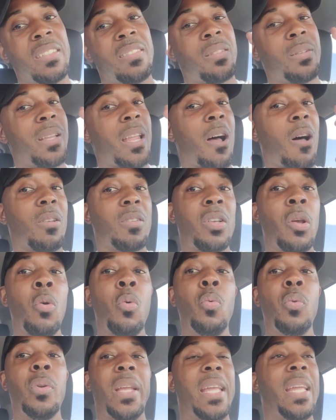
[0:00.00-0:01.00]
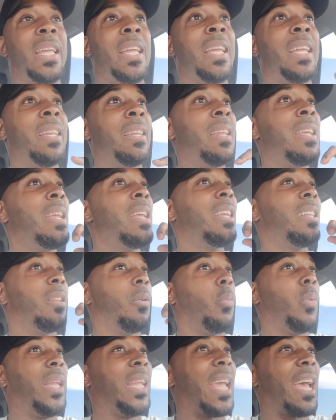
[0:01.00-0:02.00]
So y'all tune in. The
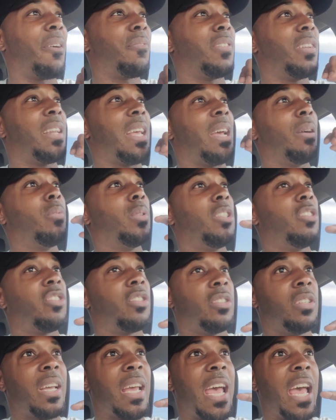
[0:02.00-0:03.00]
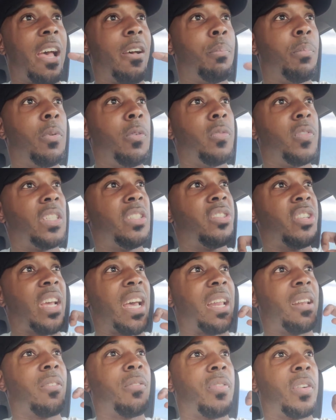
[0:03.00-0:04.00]
week after that, we should have Movie
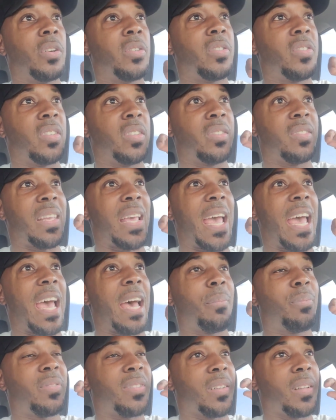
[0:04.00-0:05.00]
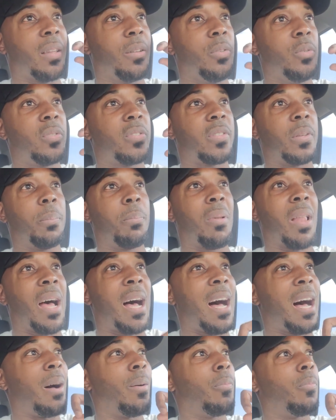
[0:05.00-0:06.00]
Chatter versus Absolute
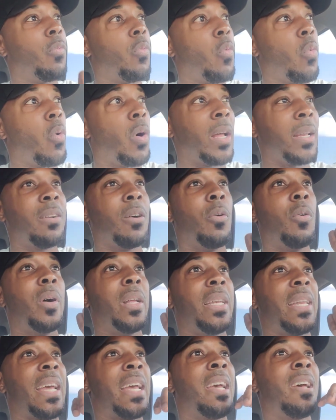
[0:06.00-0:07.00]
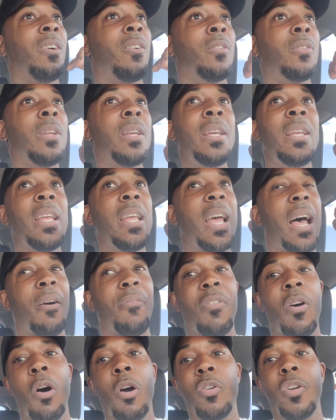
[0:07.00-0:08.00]
Sublime 1 going down.
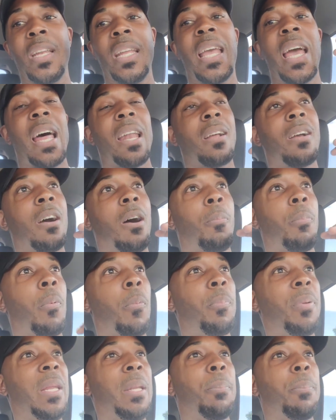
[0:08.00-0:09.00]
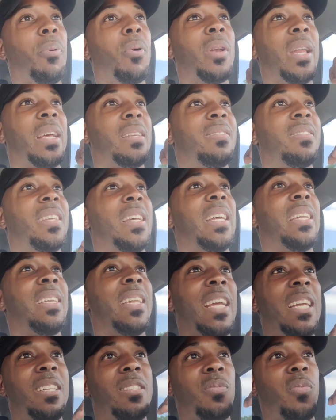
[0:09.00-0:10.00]
I've already got a couple people that set
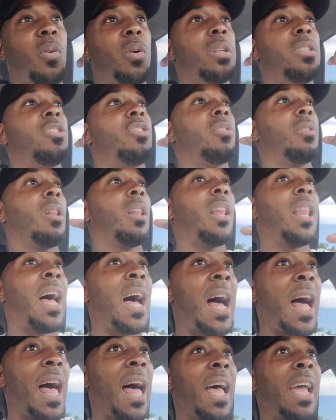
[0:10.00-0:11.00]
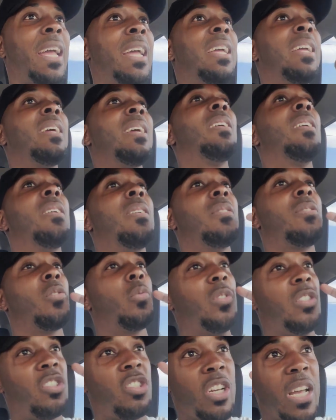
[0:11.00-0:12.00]
dates for July. So
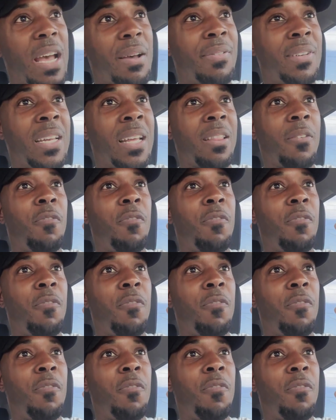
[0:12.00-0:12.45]
we should have another